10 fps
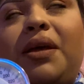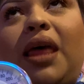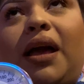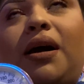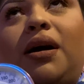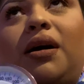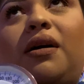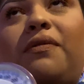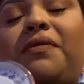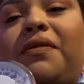like a
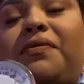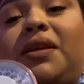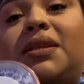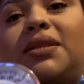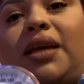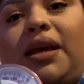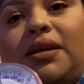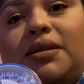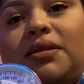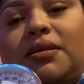
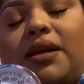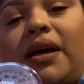56.